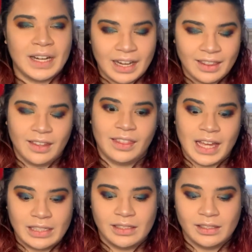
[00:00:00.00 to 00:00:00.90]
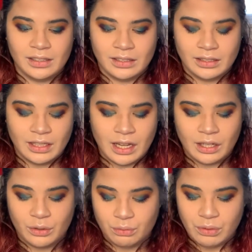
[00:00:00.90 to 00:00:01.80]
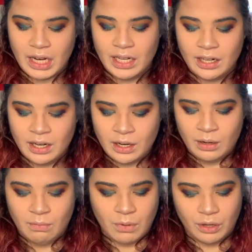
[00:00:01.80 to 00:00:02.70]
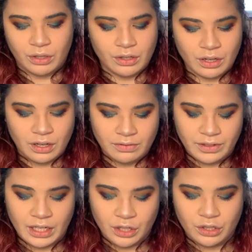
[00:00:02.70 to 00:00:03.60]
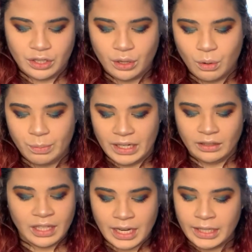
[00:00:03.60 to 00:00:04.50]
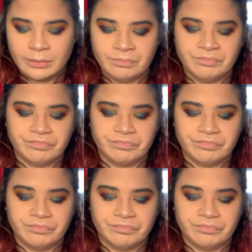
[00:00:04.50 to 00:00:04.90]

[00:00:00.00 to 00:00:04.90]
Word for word: And I think that's a great marker of a good opening line.